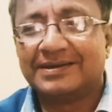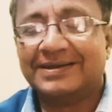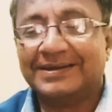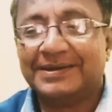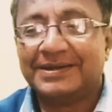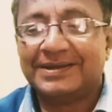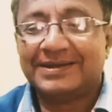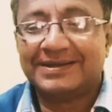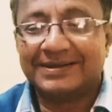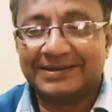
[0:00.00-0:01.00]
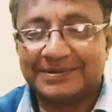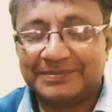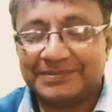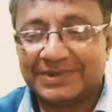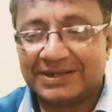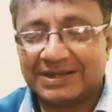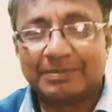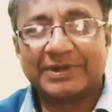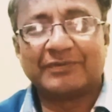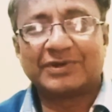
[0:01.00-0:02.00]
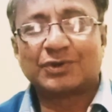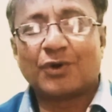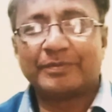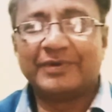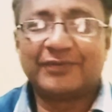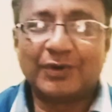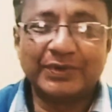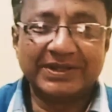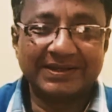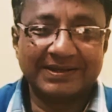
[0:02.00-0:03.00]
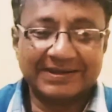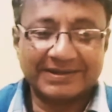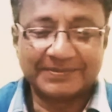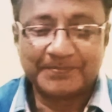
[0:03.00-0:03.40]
uh, a little bit of a talk before we uh,